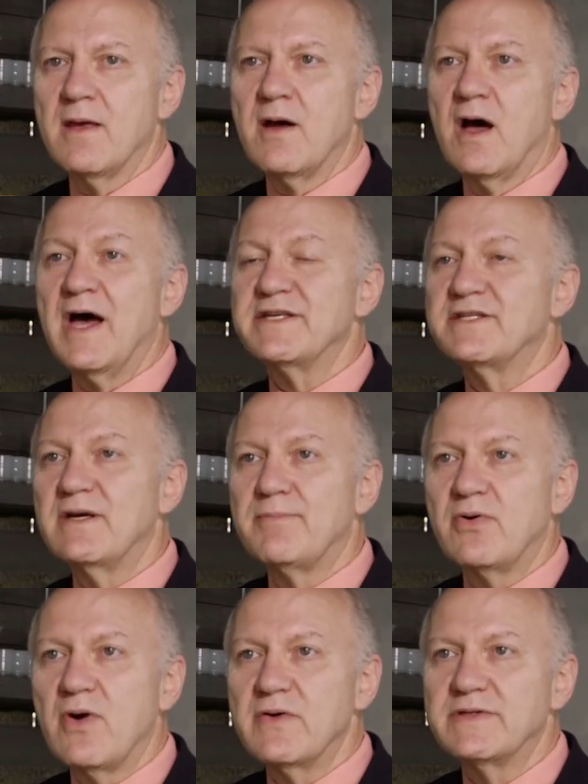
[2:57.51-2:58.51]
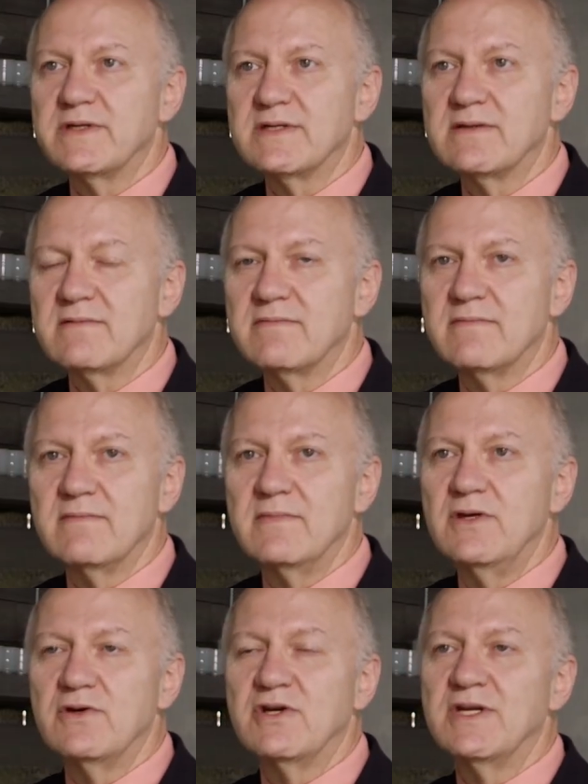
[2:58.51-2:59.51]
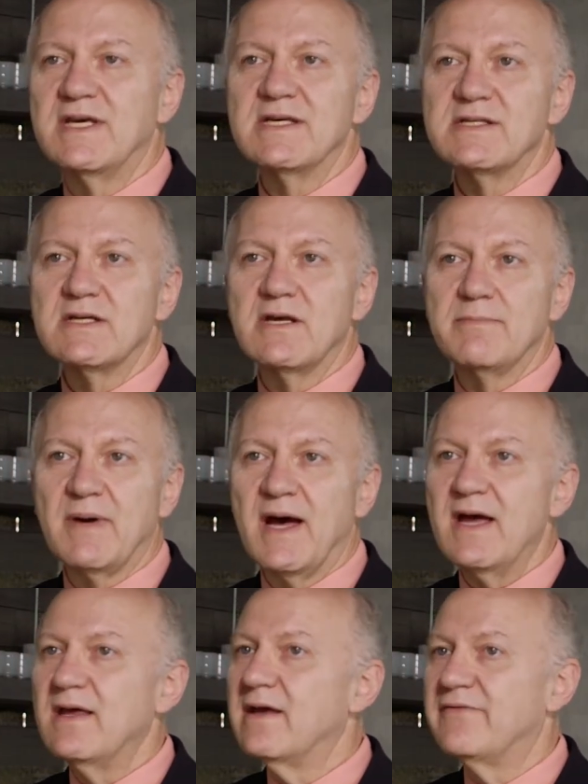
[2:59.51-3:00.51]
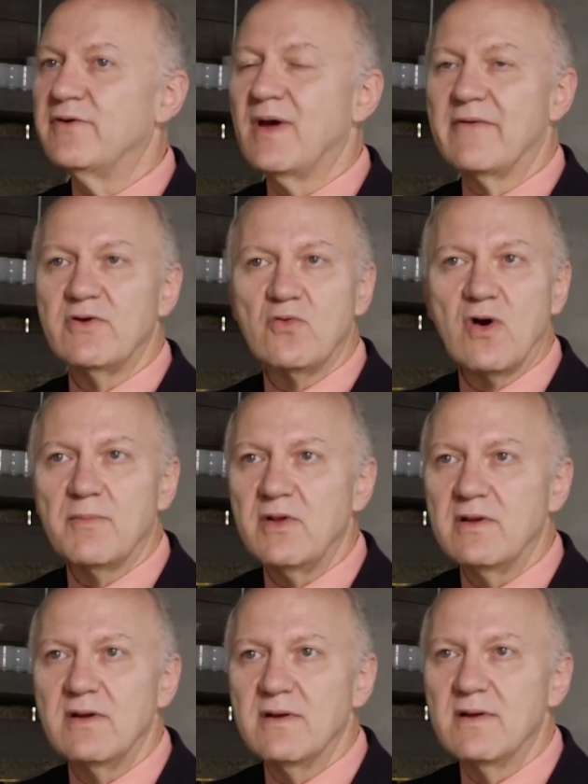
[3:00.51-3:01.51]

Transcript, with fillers: osteoporosis you can kiss it goodbye if you have a normal